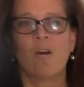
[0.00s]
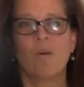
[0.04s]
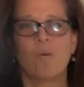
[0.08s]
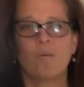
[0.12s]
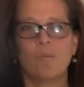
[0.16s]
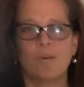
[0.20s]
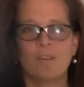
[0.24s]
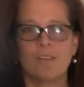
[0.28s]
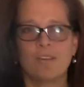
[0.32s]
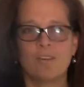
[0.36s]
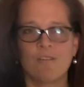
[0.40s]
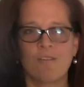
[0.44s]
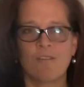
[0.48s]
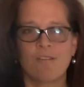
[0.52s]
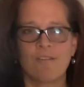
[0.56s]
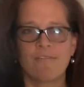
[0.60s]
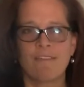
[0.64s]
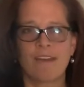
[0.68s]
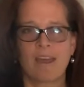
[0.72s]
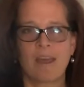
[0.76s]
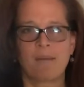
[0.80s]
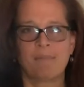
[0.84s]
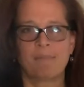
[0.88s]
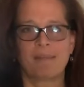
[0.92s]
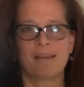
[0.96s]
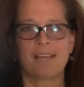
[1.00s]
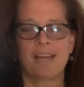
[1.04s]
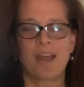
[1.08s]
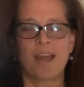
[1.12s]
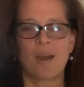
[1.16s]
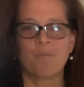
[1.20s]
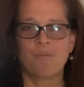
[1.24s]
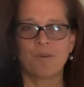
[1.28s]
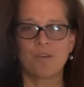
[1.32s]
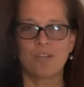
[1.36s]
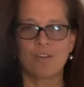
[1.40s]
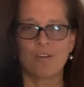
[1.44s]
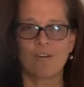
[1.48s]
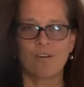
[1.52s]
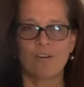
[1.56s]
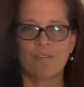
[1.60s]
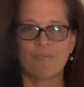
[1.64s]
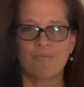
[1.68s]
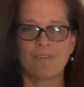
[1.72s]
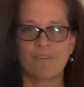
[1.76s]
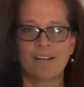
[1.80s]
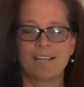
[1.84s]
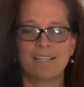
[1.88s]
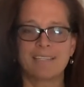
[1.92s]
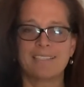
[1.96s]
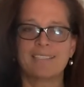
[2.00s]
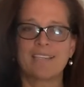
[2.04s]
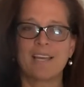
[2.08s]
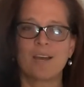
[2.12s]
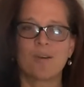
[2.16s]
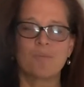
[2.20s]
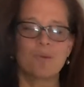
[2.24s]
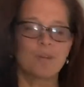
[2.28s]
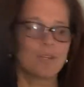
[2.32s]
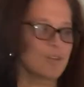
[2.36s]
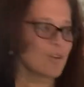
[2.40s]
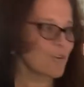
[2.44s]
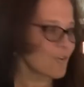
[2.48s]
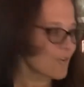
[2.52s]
with your family and with your friends and with your